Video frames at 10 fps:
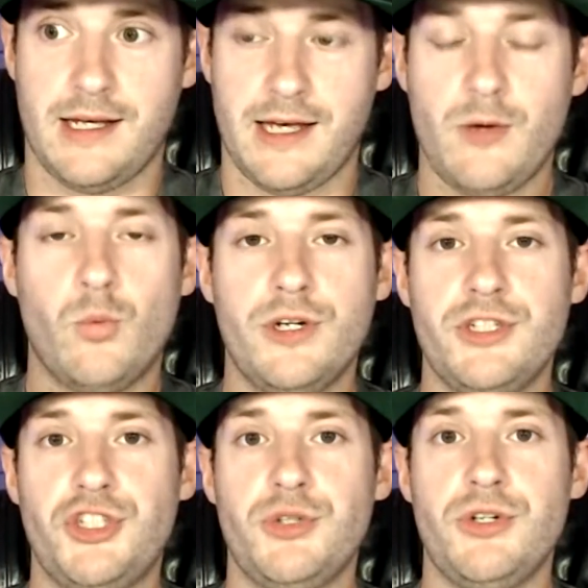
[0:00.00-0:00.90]
And
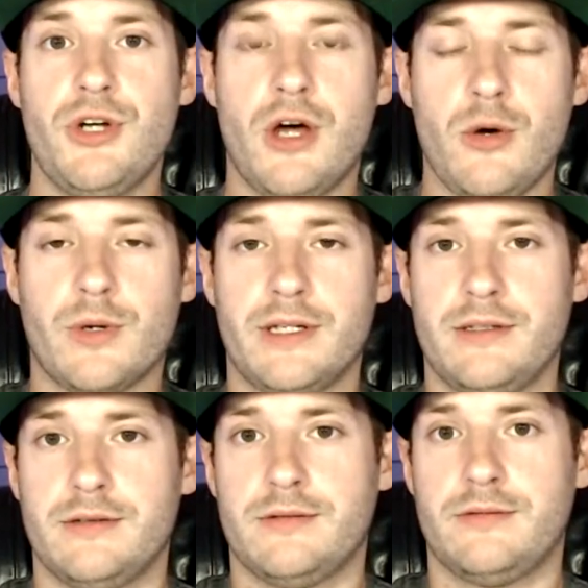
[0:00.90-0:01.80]
wouldn't you know it?
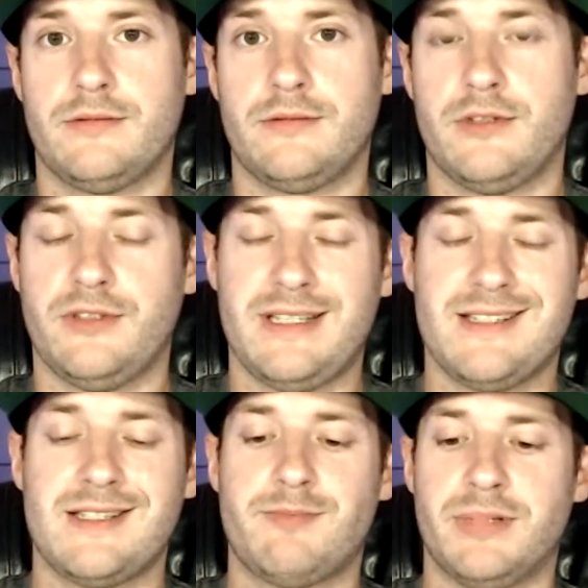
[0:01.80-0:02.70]
It's a
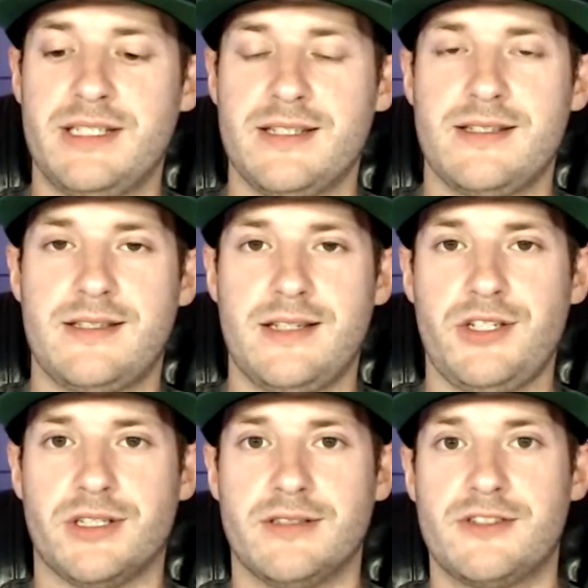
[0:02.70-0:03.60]
split
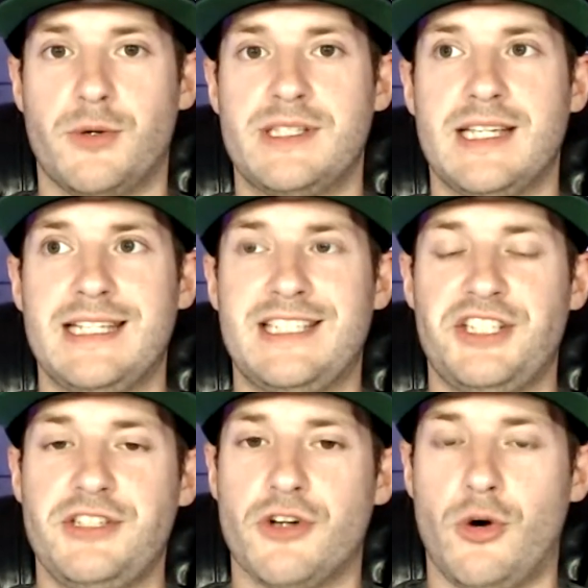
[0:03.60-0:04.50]
decision. So it's like
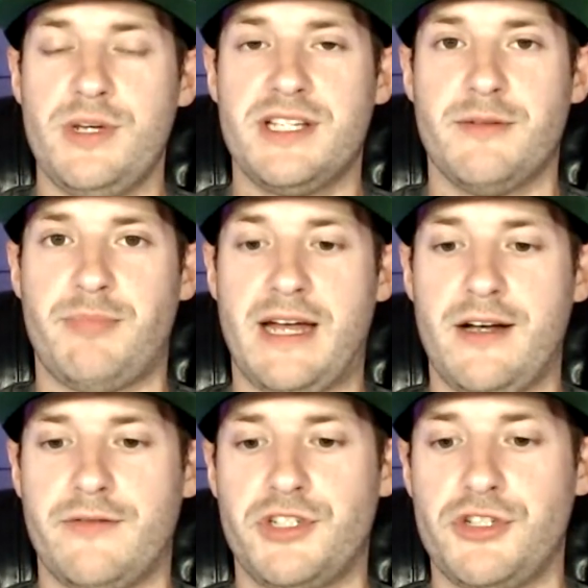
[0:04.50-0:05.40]
she's always
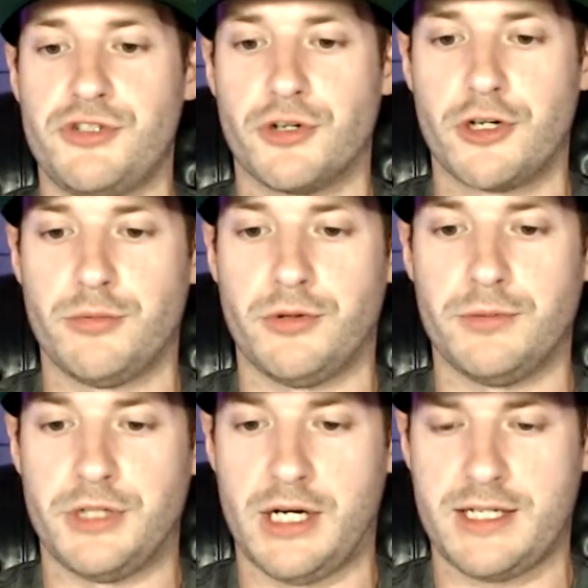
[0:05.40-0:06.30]
competitive and she's durable.
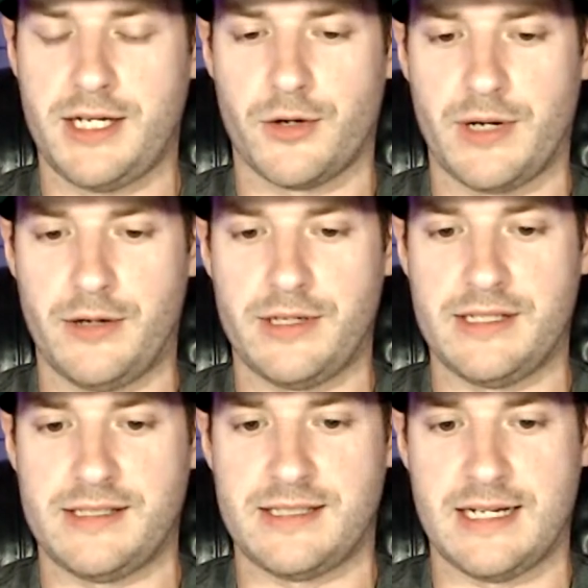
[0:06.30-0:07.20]
Knocking her out
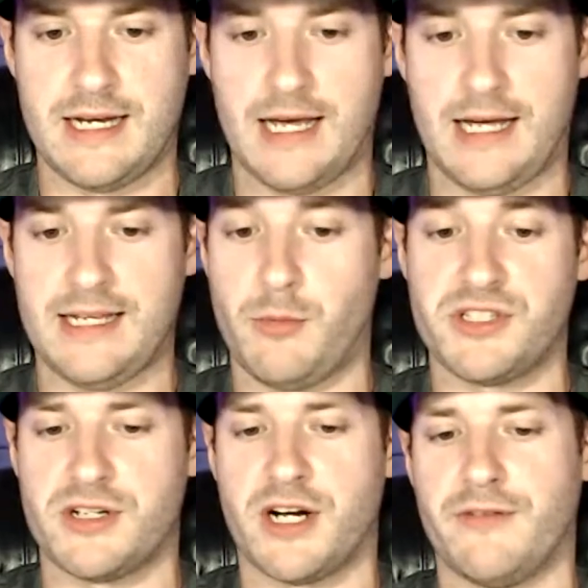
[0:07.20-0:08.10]
is not it
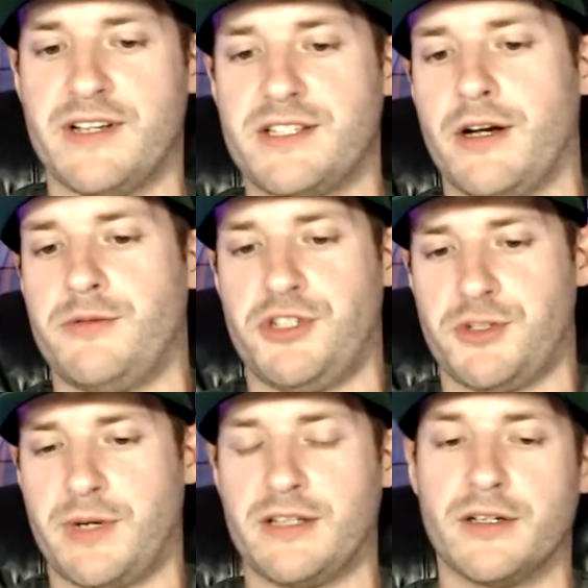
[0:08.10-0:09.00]
wasn't a title fight. Sorry, it was just a
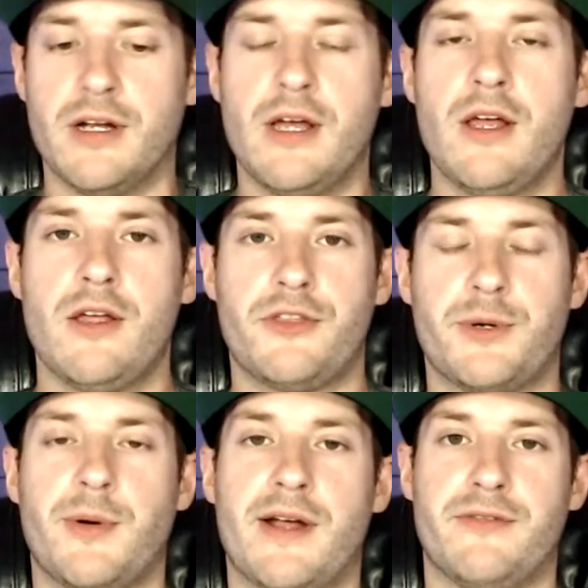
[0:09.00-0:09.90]
regular
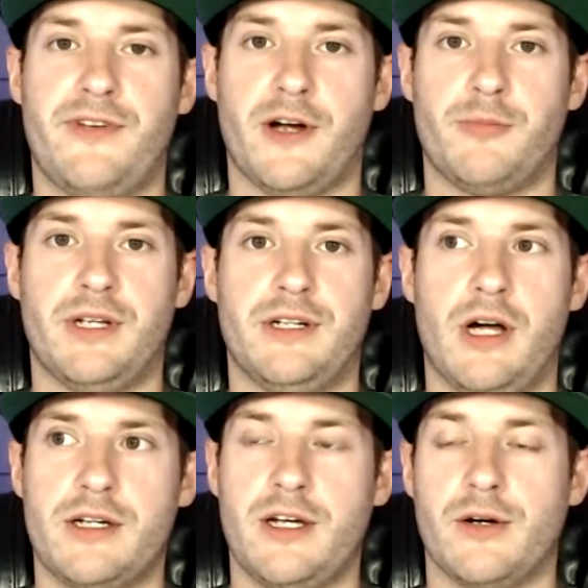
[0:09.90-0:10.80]
3-round affair. But
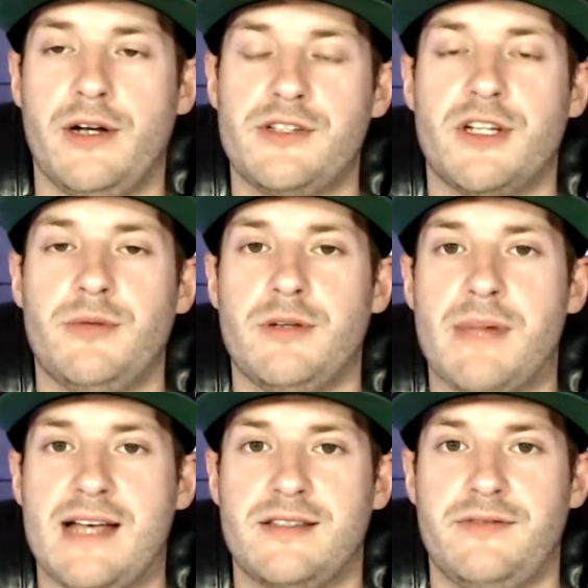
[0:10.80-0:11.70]
knocking her out is going to be a
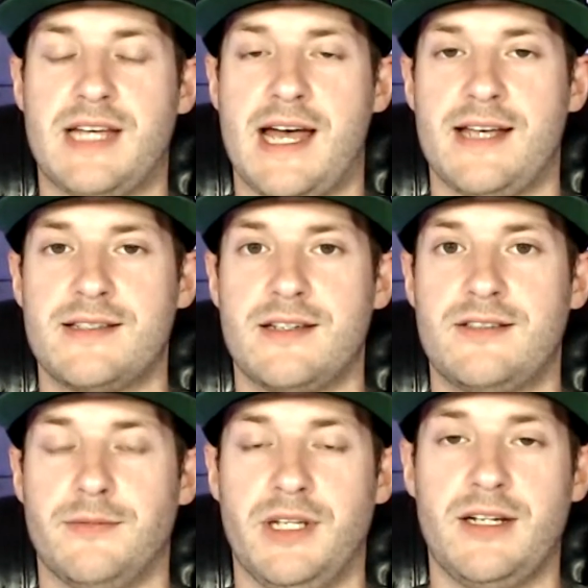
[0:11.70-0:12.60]
massive task.
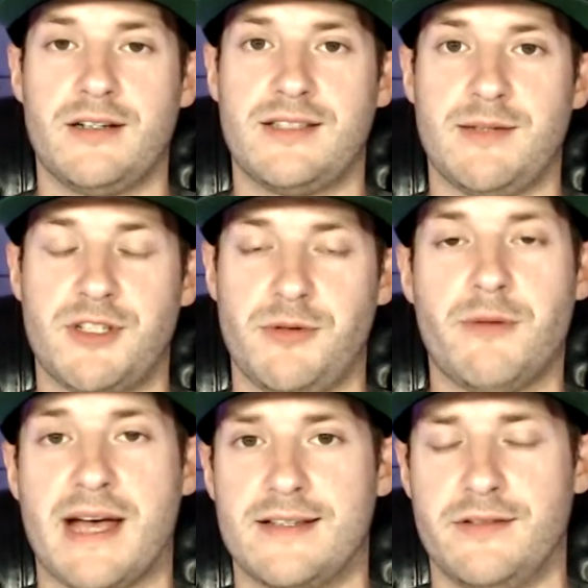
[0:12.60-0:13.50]
Submitting her seems to be a
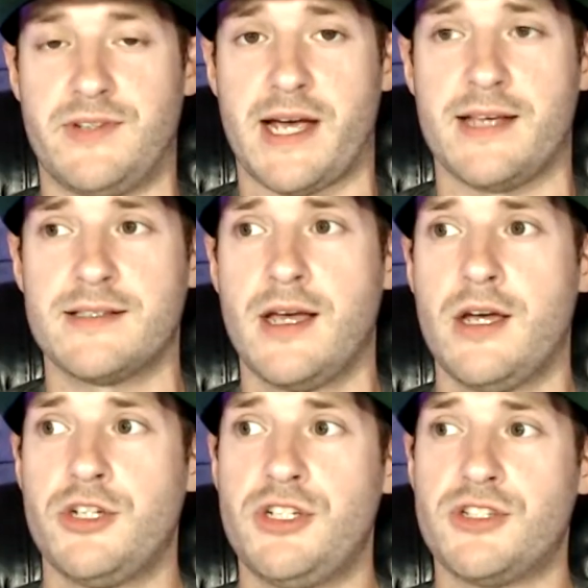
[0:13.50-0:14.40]
massive task.
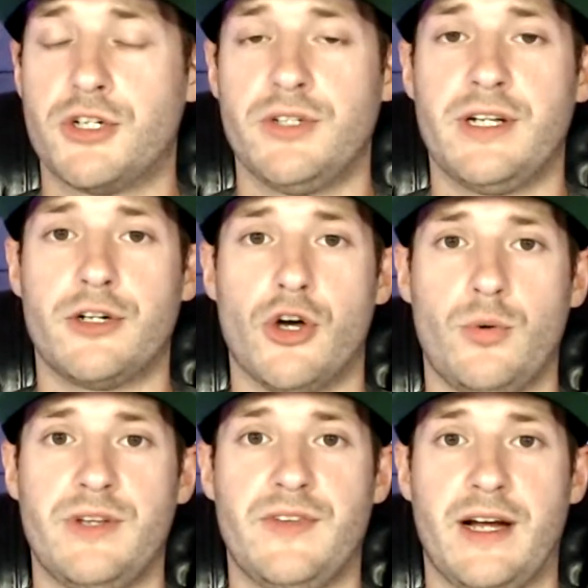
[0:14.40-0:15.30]
She's a girl that'll go
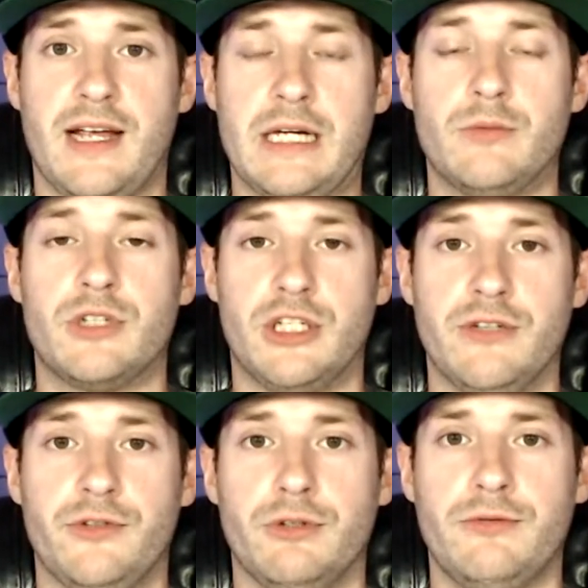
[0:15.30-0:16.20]
in there and will
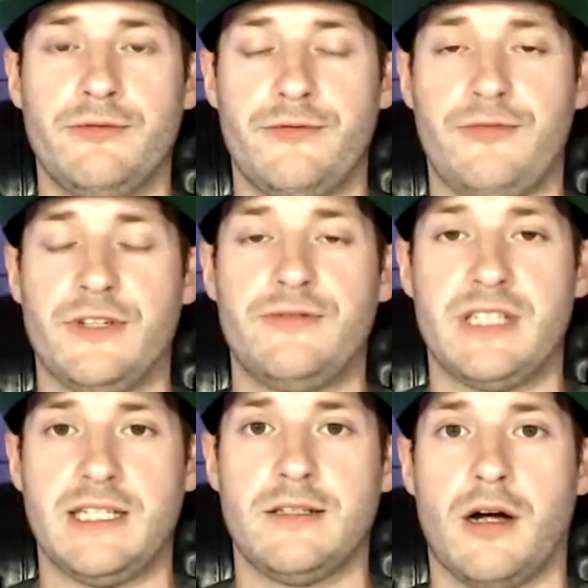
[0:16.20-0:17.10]
give you
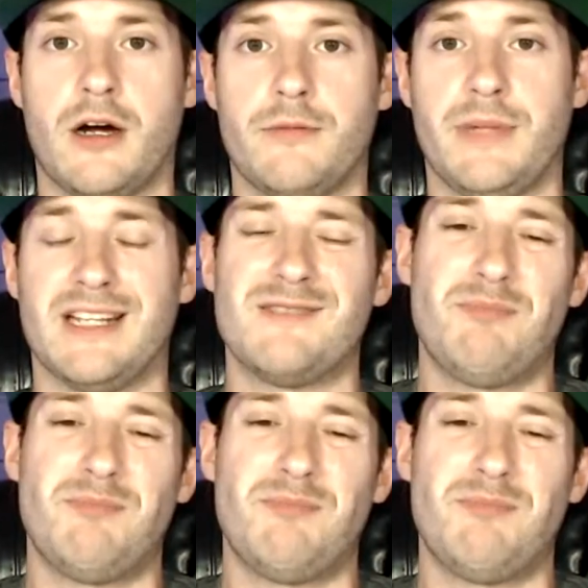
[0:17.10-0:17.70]
15 hard minutes.